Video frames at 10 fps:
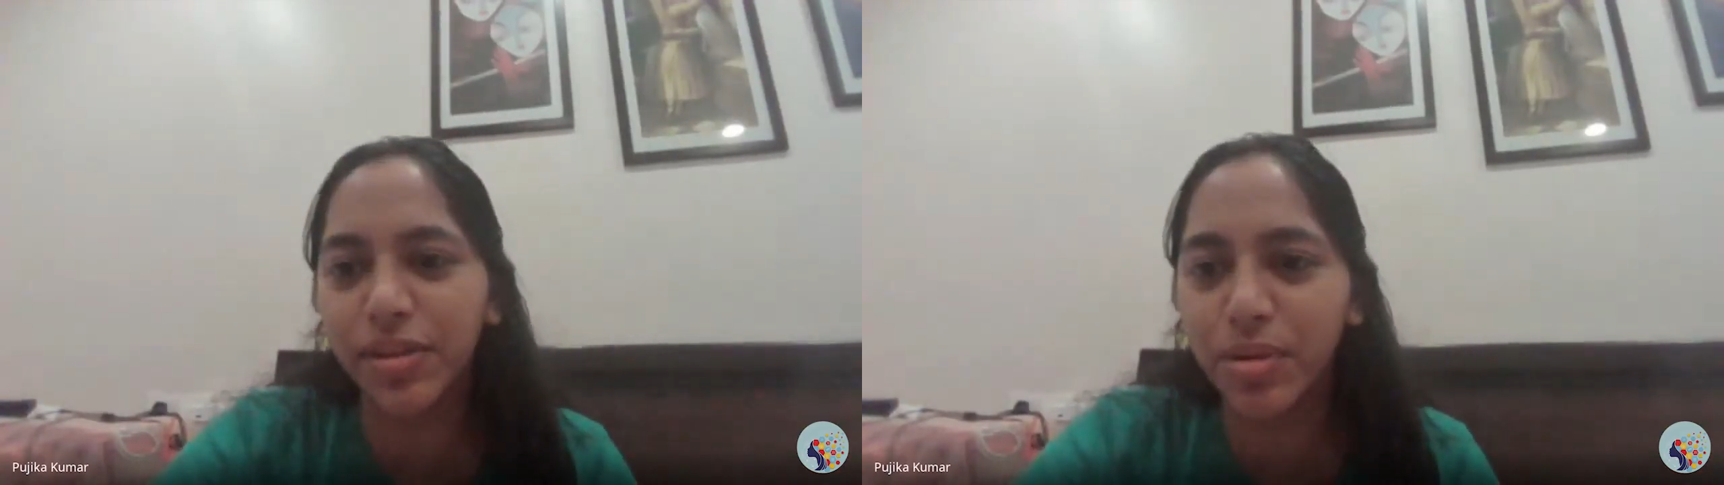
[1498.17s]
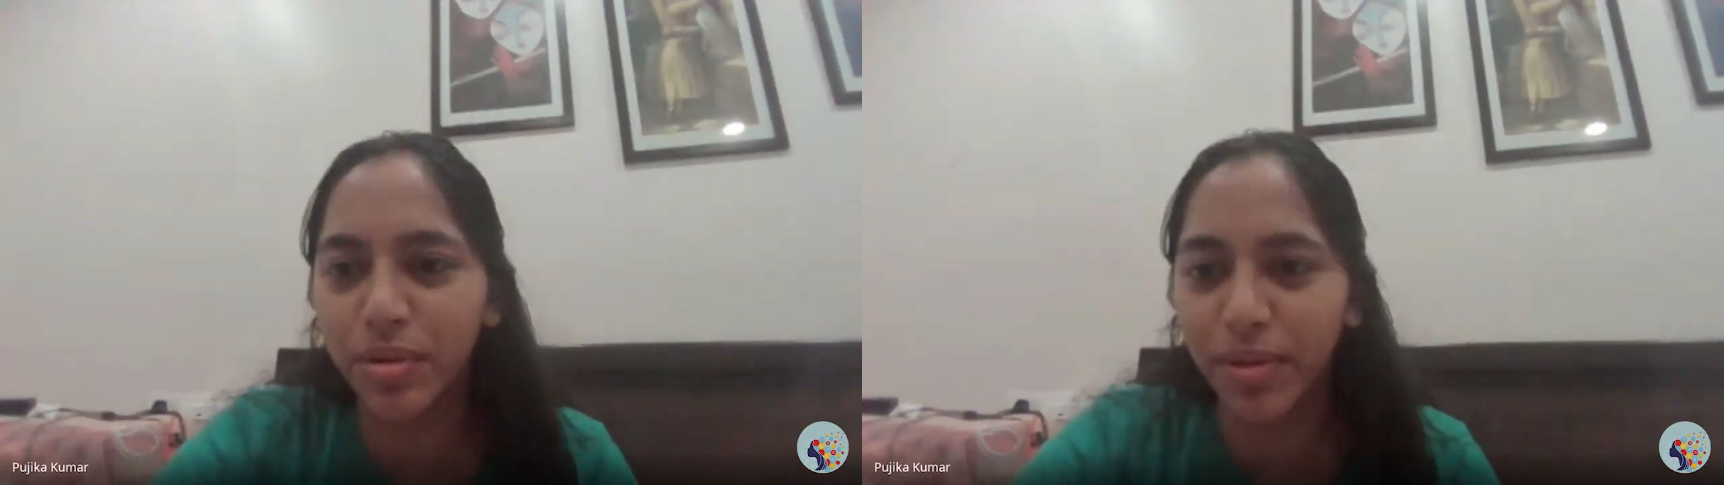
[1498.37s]

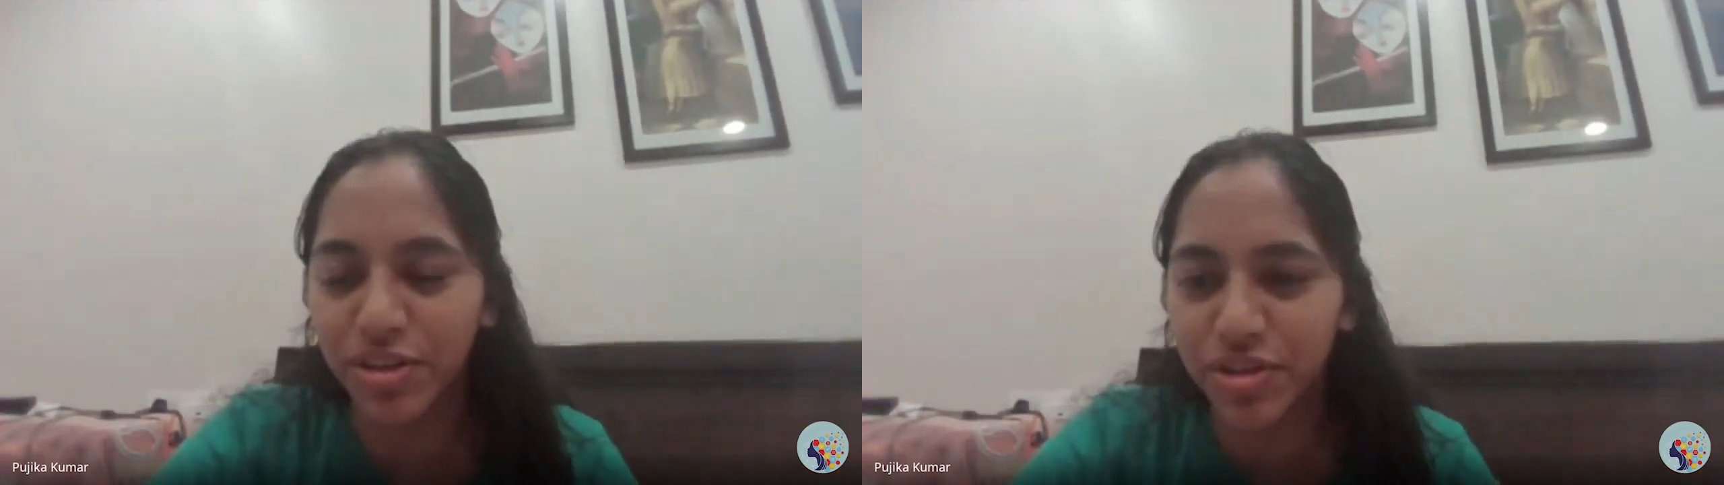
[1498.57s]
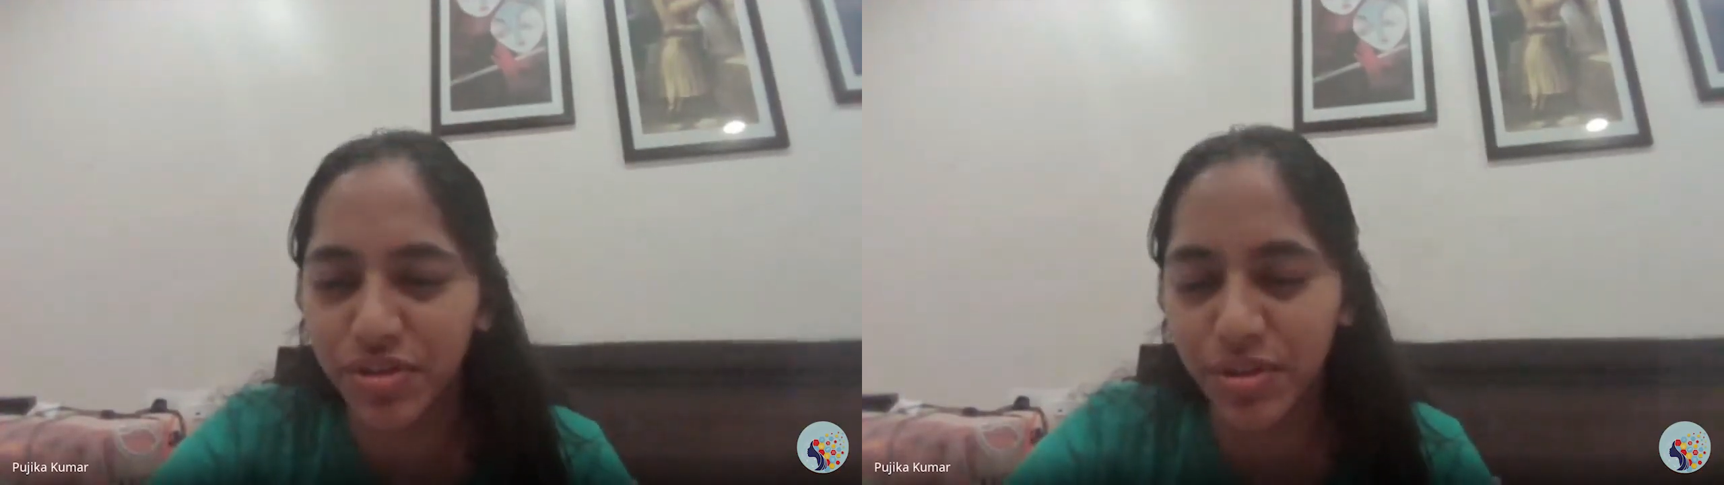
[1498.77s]

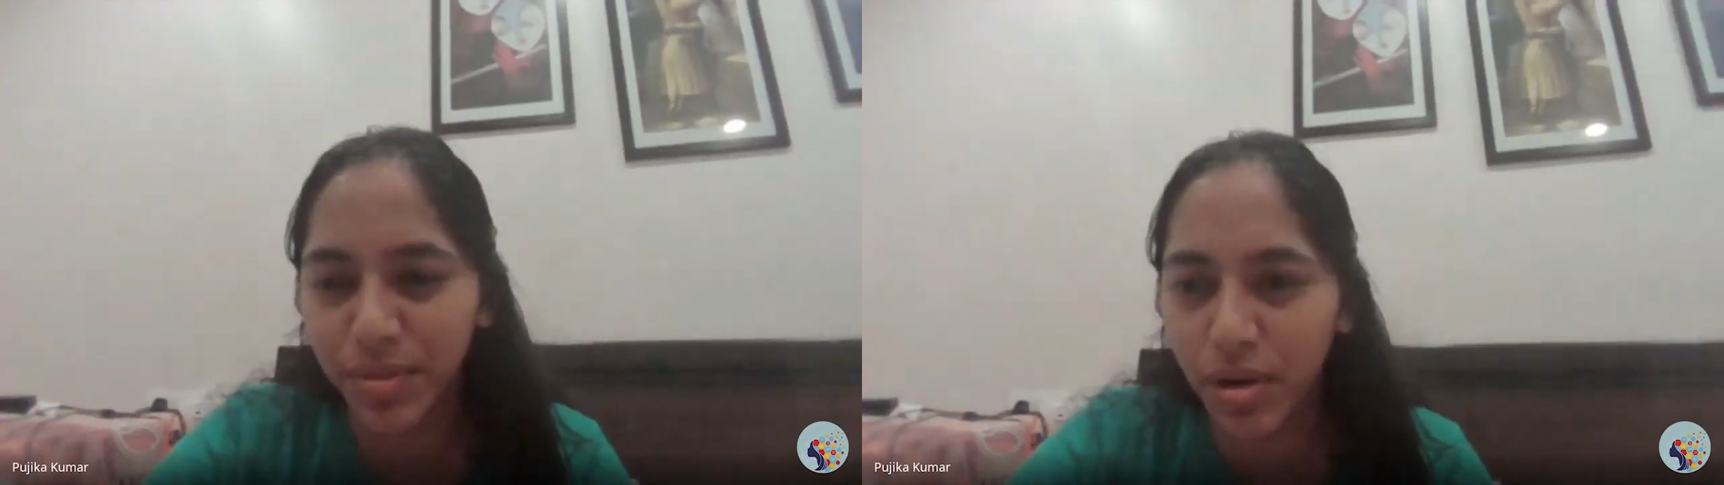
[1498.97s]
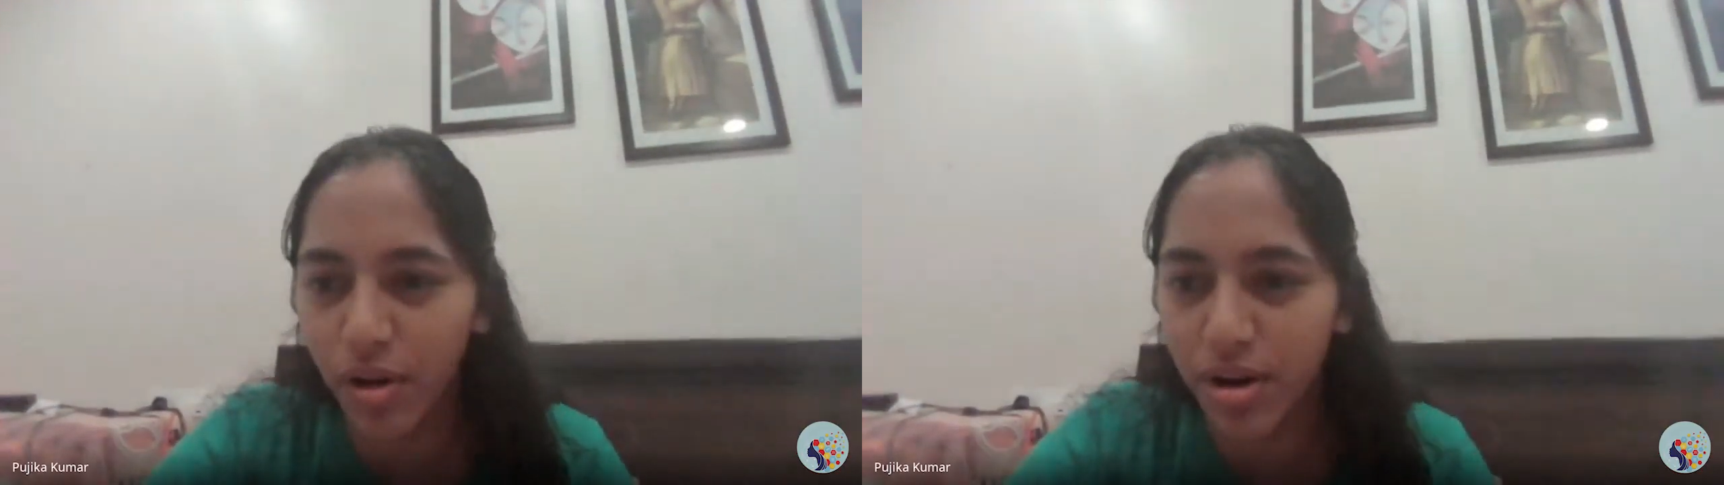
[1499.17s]
questions from
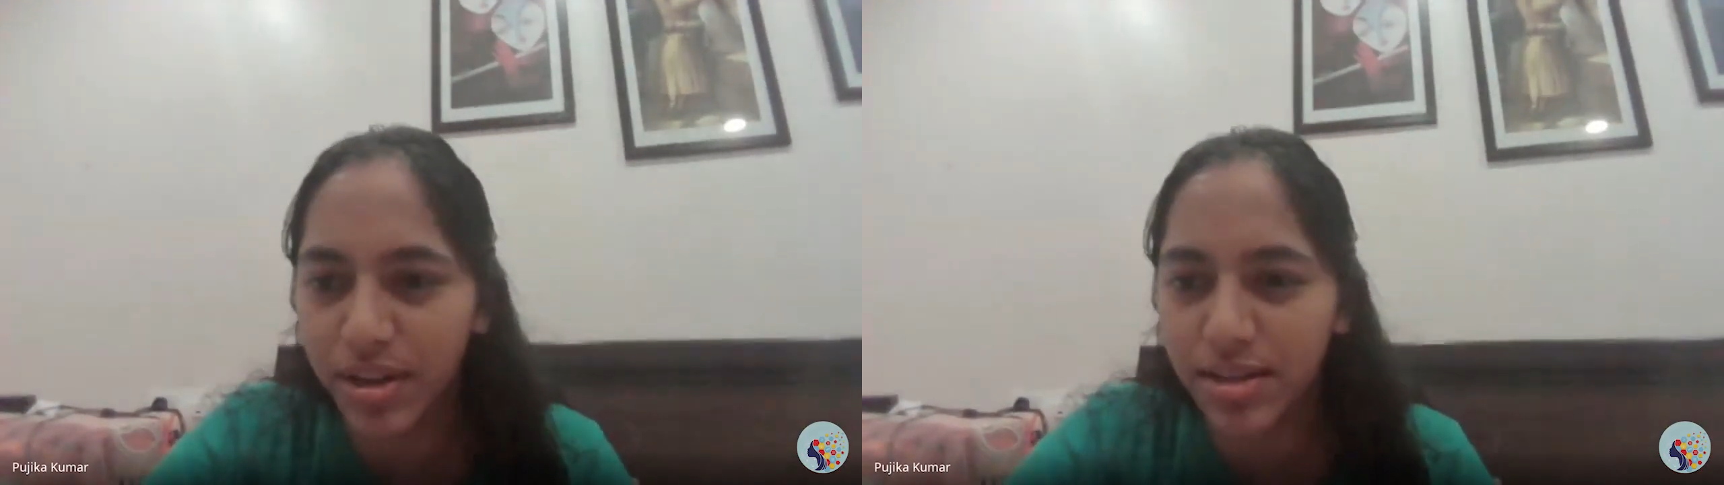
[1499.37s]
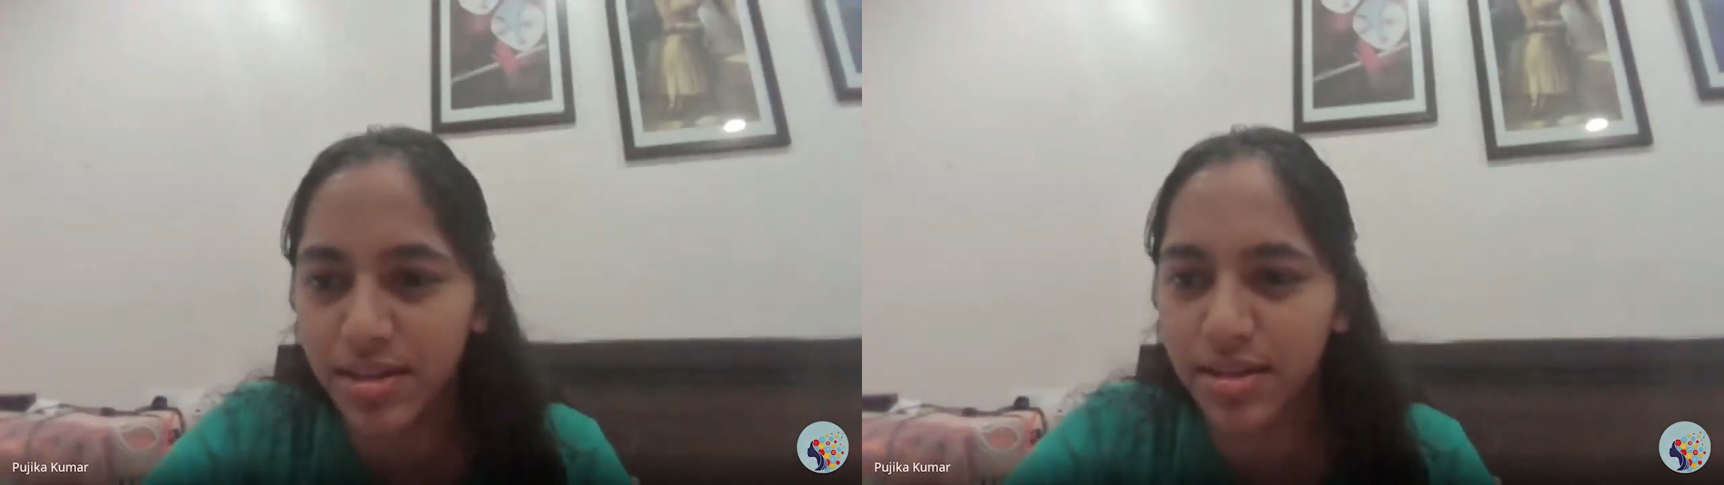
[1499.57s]
the audience